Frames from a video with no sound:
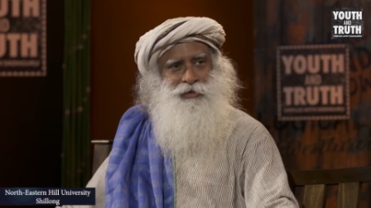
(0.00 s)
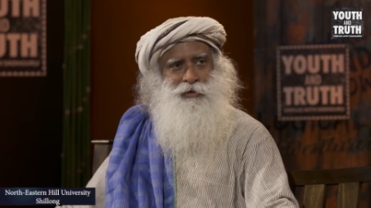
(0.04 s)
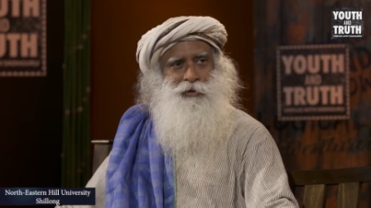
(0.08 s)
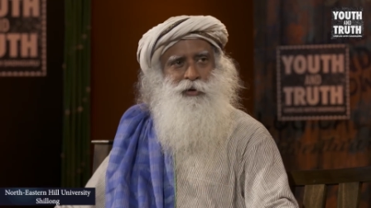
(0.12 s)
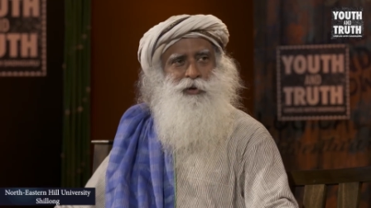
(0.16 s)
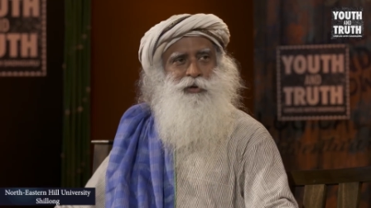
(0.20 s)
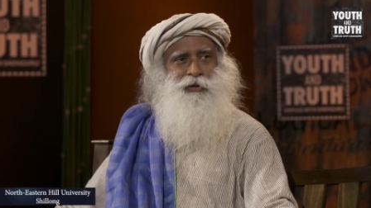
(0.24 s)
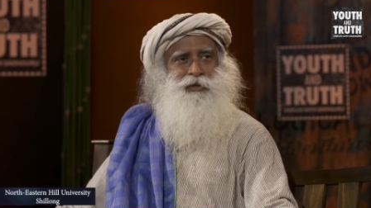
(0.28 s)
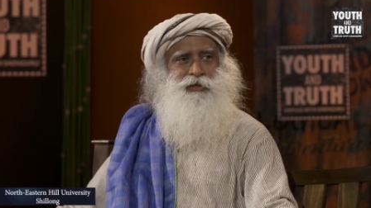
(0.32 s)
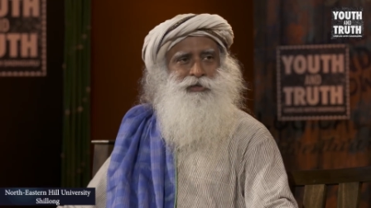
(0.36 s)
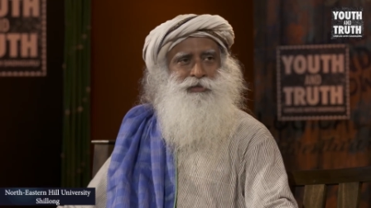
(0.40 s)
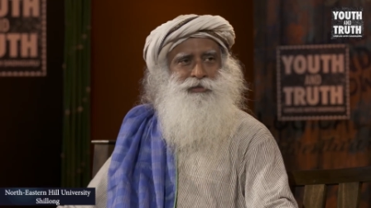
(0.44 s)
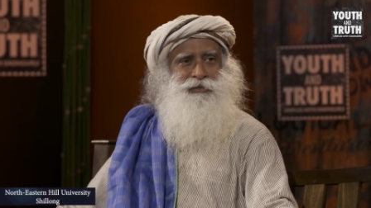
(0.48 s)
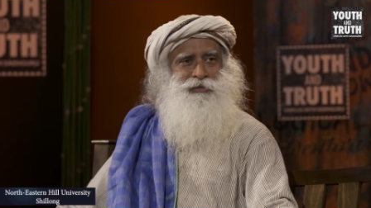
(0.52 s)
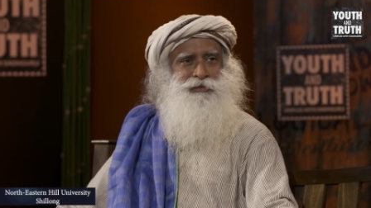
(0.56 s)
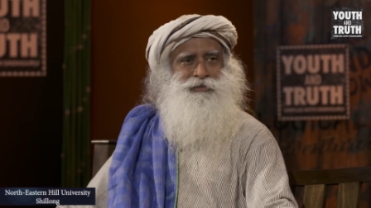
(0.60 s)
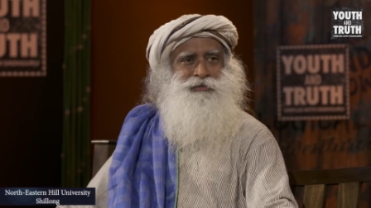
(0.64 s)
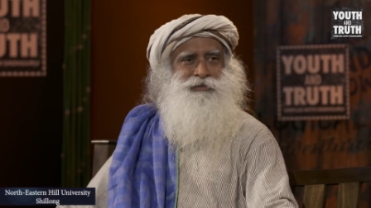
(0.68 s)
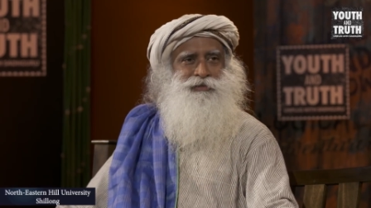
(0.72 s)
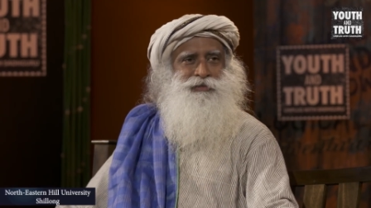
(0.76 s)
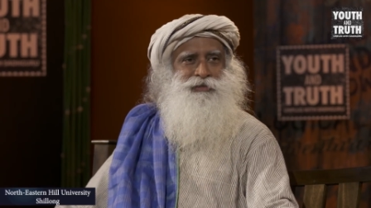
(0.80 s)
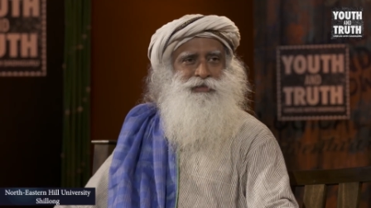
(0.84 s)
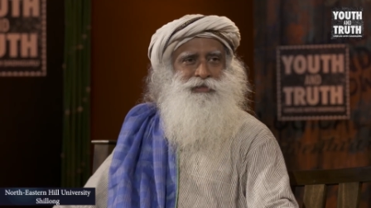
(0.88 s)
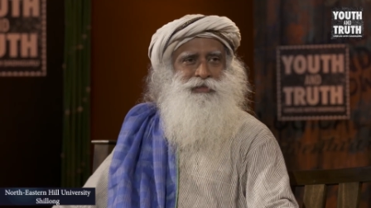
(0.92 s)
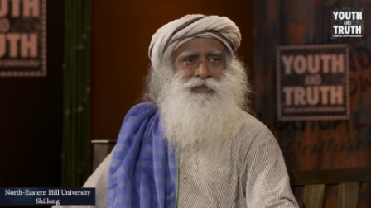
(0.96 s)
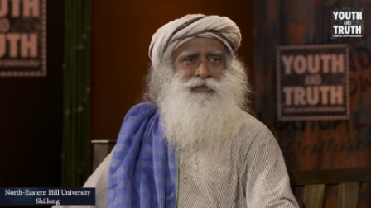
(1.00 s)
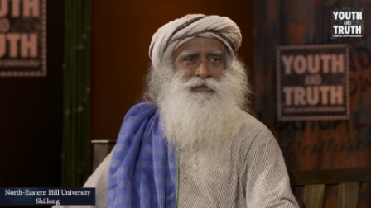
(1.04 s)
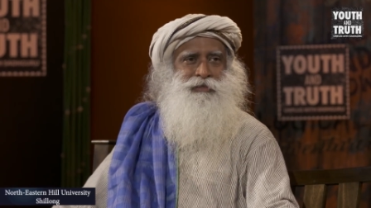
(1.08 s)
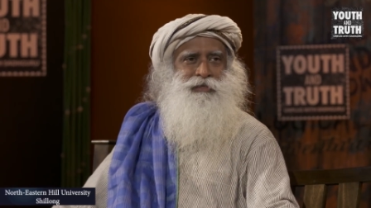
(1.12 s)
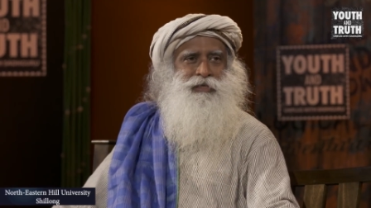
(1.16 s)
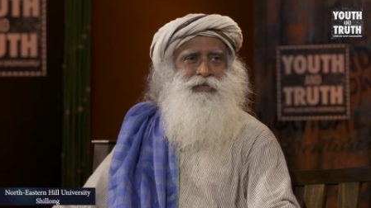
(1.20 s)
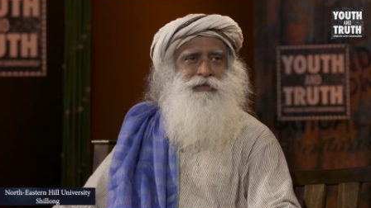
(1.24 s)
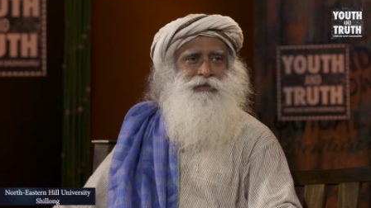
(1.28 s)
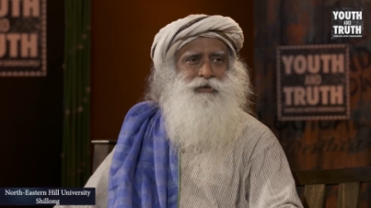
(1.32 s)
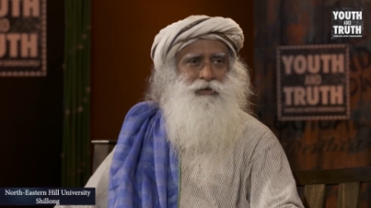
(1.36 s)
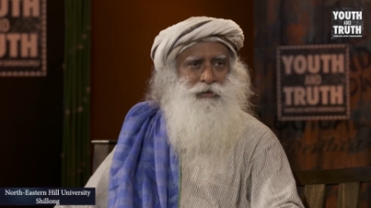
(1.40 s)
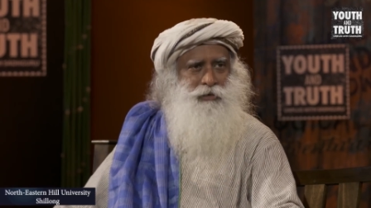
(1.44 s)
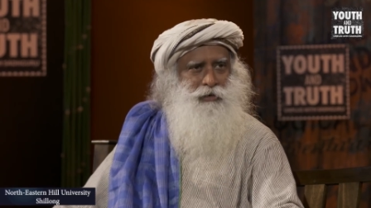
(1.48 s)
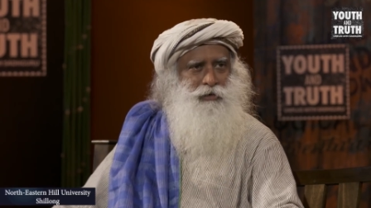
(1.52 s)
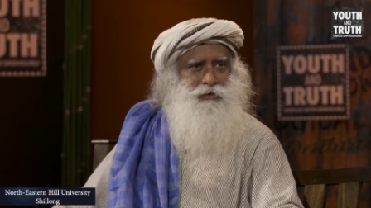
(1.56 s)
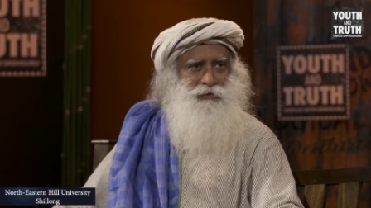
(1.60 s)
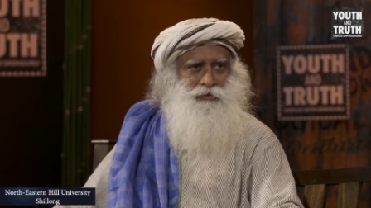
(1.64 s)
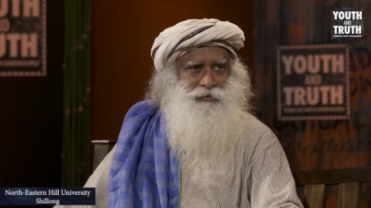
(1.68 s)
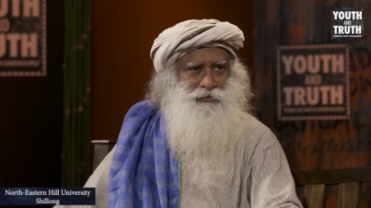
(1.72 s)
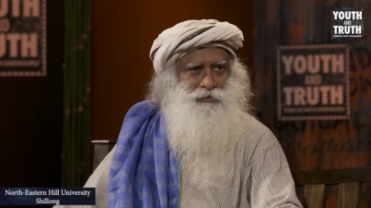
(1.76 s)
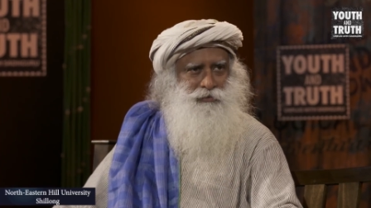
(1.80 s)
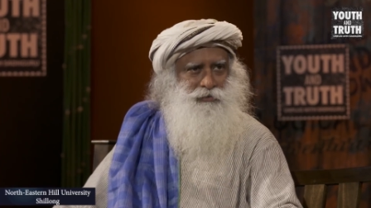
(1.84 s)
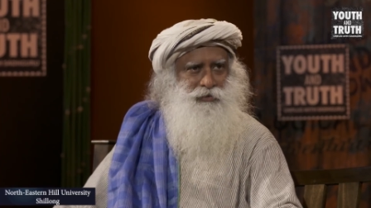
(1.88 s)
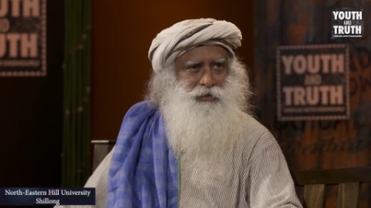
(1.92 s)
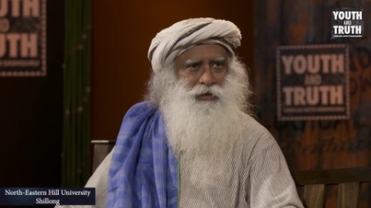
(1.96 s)
organ than the
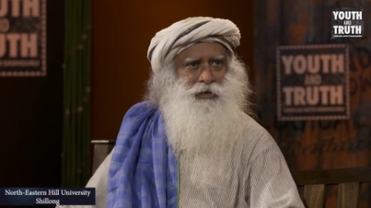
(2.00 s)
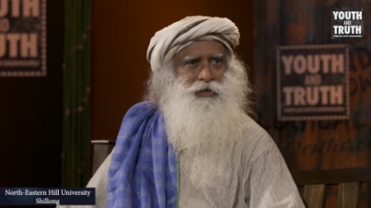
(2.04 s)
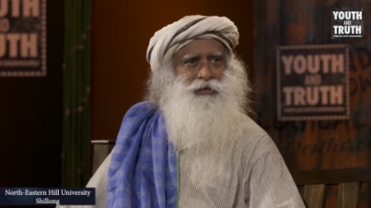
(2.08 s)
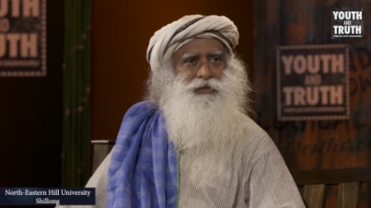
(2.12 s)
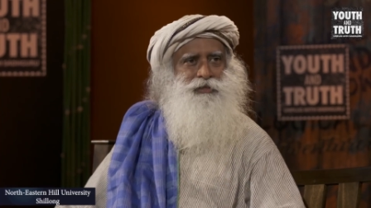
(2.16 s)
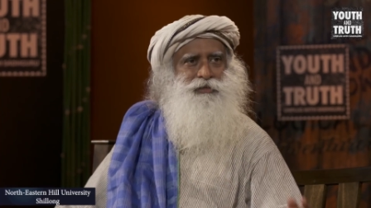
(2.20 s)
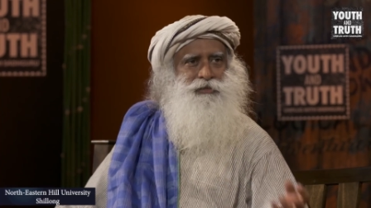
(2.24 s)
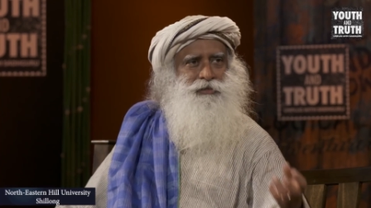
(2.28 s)
heart. Heart